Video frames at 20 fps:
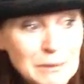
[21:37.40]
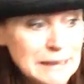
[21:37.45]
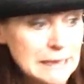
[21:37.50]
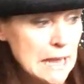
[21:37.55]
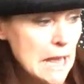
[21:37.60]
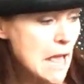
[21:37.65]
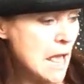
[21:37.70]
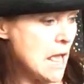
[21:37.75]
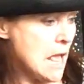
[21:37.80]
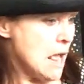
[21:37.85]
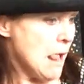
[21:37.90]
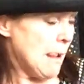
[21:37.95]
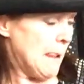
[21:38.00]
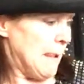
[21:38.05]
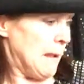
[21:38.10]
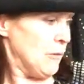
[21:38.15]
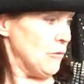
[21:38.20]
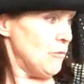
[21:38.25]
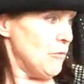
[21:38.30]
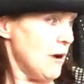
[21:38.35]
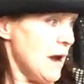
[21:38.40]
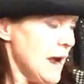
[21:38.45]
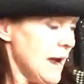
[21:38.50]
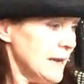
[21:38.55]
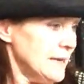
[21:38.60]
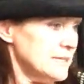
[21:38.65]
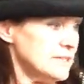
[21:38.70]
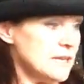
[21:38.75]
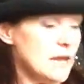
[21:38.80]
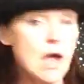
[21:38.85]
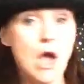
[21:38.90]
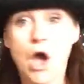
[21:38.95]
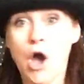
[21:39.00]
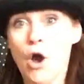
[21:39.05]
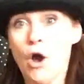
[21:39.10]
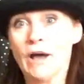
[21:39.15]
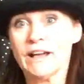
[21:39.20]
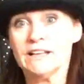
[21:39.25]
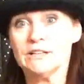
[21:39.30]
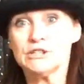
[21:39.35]
we? Right.
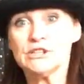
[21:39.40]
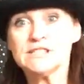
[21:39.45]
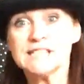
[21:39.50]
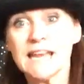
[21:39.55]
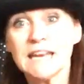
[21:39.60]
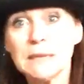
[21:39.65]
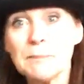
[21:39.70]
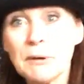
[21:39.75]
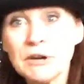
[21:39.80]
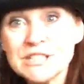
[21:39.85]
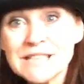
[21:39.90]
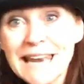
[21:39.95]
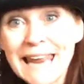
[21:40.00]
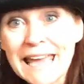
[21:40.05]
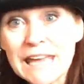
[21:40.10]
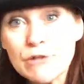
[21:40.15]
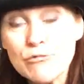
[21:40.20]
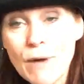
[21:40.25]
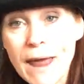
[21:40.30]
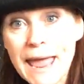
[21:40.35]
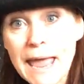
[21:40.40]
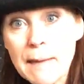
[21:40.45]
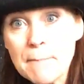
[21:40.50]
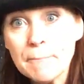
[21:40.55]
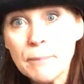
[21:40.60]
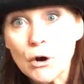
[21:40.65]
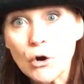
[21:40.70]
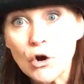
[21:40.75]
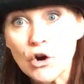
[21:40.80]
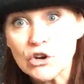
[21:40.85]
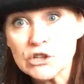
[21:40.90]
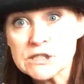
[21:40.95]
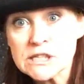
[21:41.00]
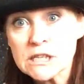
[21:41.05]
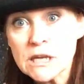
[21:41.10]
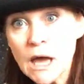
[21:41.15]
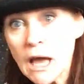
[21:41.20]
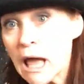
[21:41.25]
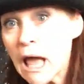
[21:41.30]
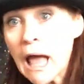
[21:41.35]
Does anybody like rainbows?
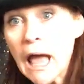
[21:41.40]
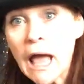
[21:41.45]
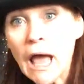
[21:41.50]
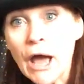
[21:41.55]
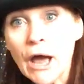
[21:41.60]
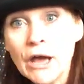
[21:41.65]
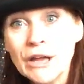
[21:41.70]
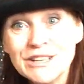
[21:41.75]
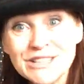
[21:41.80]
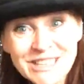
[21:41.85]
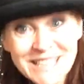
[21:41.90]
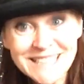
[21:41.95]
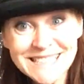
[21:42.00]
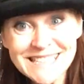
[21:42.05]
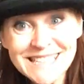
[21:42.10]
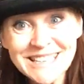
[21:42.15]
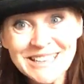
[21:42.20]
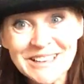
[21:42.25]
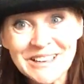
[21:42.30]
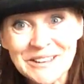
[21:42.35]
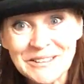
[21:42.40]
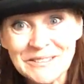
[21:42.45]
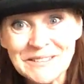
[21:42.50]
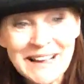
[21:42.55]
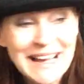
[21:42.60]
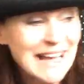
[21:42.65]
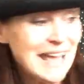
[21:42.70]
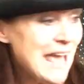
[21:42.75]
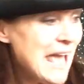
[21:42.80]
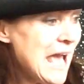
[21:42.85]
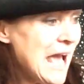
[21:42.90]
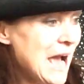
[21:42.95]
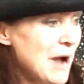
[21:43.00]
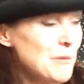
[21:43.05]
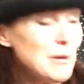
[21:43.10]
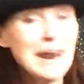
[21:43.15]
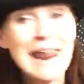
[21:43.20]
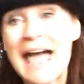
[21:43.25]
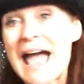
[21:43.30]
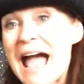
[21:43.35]
You do?
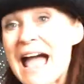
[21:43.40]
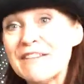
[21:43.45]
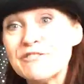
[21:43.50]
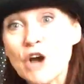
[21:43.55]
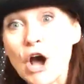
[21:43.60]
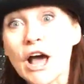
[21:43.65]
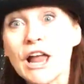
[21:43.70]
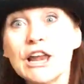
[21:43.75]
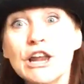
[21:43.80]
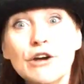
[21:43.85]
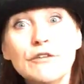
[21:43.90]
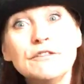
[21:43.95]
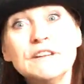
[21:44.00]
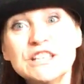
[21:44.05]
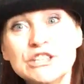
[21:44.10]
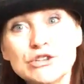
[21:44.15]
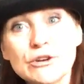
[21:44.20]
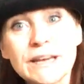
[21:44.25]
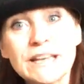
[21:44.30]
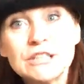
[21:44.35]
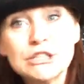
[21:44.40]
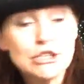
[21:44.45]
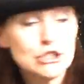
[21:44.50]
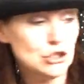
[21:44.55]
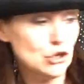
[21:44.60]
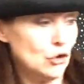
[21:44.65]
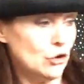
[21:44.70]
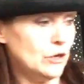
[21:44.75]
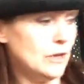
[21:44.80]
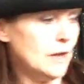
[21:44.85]
Well, I've got a lovely trick to show